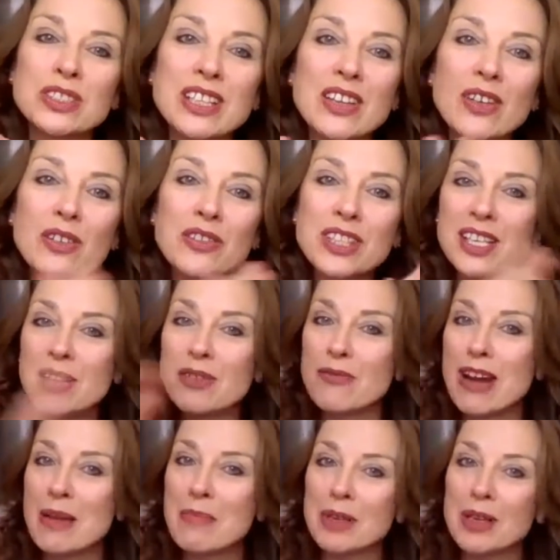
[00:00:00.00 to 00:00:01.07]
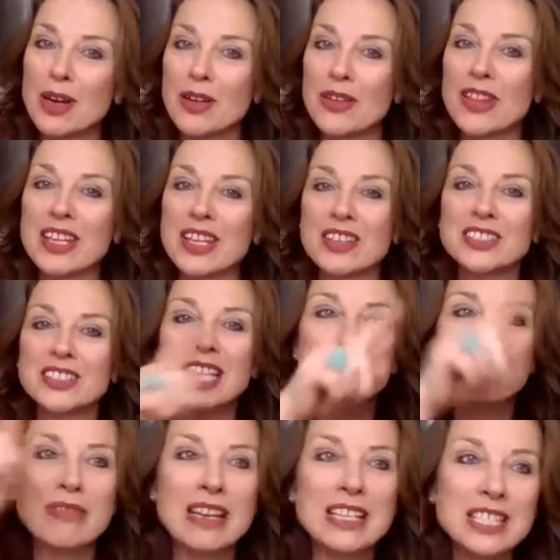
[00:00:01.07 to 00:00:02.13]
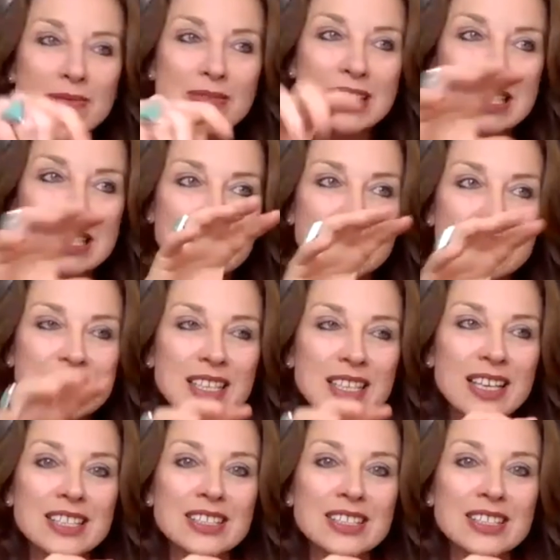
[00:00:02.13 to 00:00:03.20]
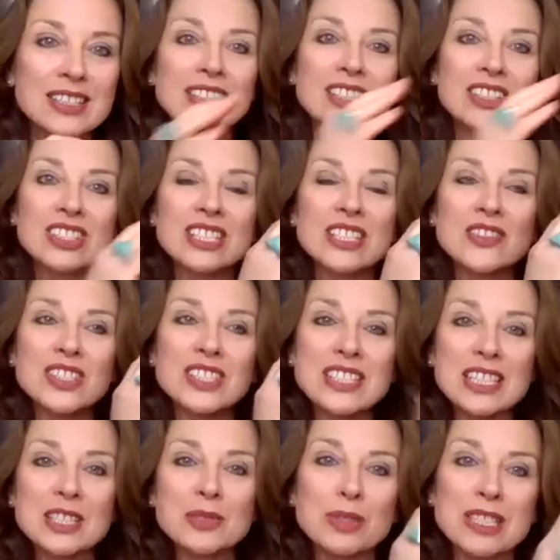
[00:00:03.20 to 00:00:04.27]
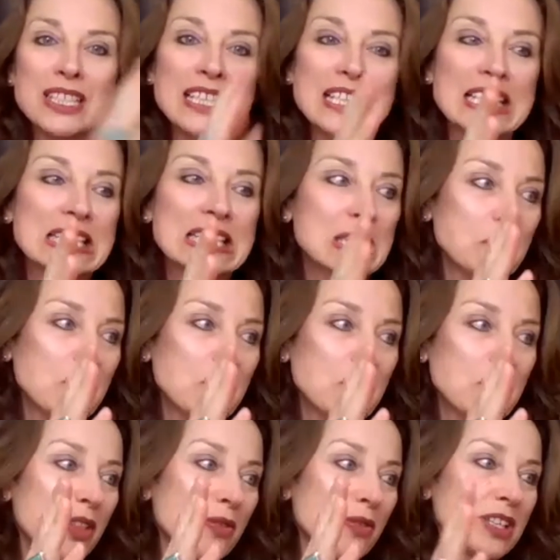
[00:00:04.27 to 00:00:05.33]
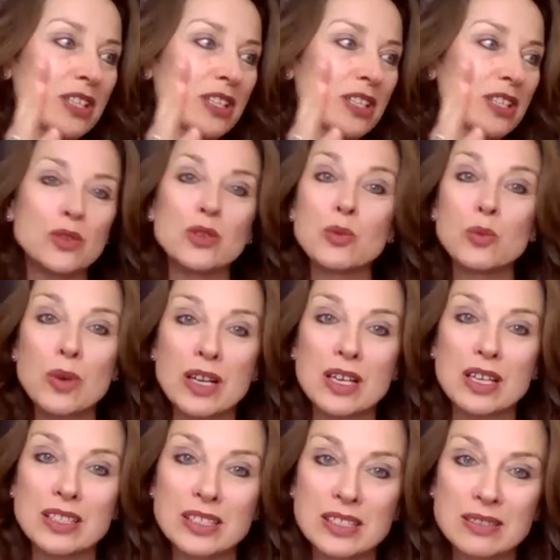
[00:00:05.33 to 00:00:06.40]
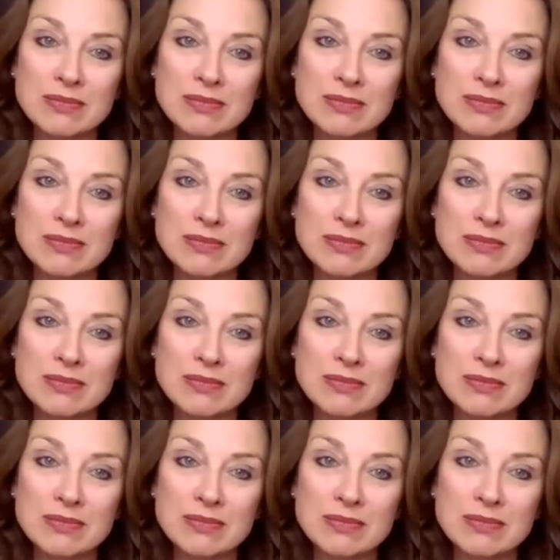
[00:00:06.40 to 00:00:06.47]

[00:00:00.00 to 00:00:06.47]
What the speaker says: They don't ramble on. They don't say press release in the title. It just literally says what it is within 3 to 4 words.